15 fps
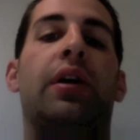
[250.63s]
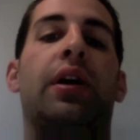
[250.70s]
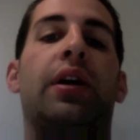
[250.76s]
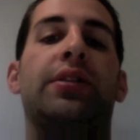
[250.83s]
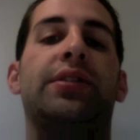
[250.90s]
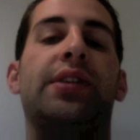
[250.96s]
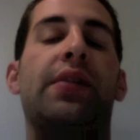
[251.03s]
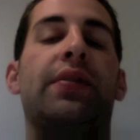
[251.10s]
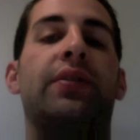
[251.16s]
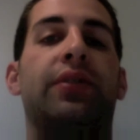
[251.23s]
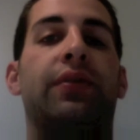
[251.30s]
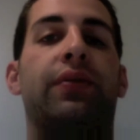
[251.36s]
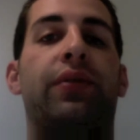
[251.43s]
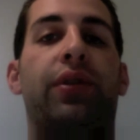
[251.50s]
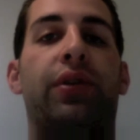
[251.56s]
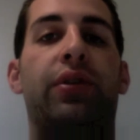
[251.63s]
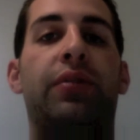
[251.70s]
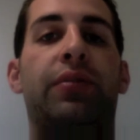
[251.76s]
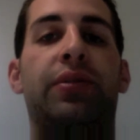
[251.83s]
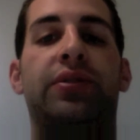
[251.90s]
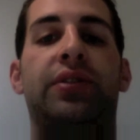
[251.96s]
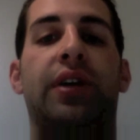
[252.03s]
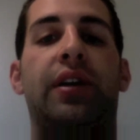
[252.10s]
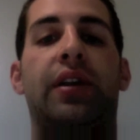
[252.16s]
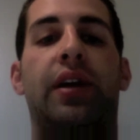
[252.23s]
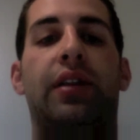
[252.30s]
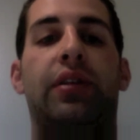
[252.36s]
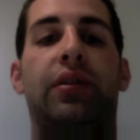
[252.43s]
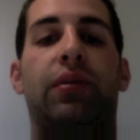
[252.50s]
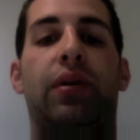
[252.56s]
a savings of 30%
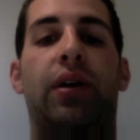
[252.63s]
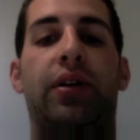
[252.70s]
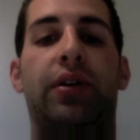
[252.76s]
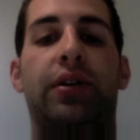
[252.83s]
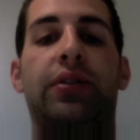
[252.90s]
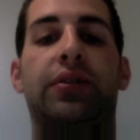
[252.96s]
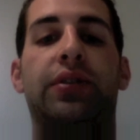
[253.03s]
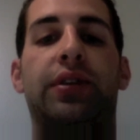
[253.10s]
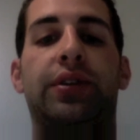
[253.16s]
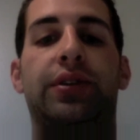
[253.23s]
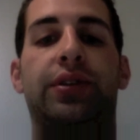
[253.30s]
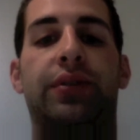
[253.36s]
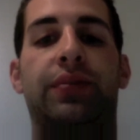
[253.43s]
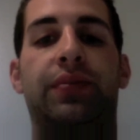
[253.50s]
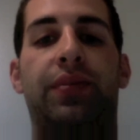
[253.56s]
on their water usage.